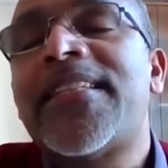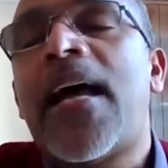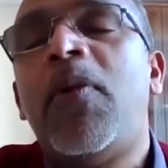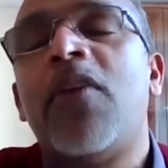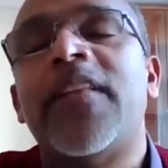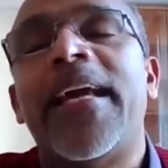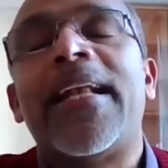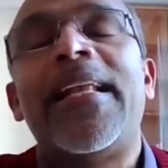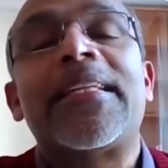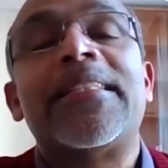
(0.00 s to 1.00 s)
the example of the
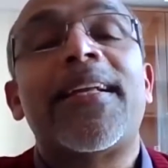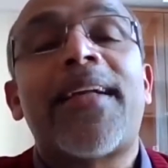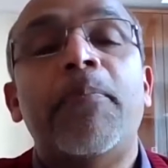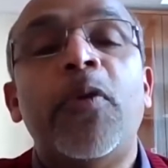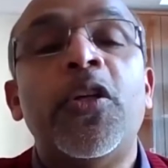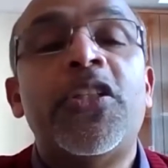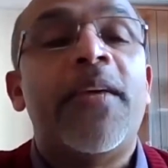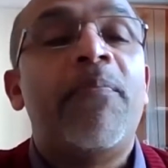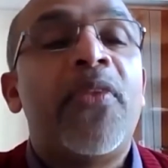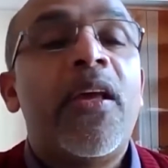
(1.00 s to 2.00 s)
early Christian
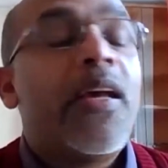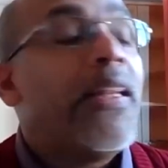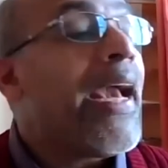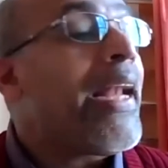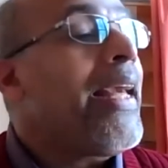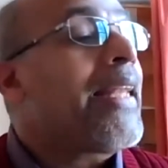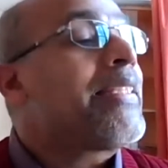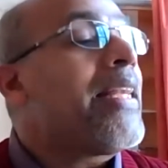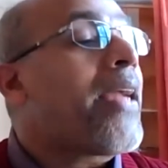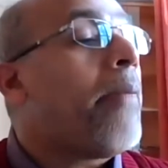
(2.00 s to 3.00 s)
community. The early
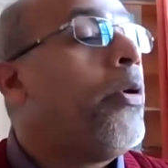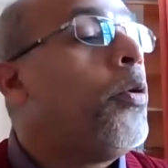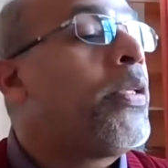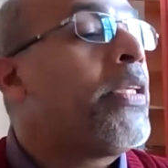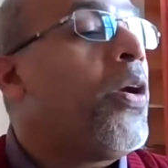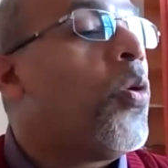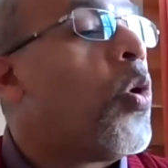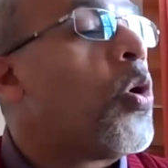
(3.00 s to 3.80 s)
Christian community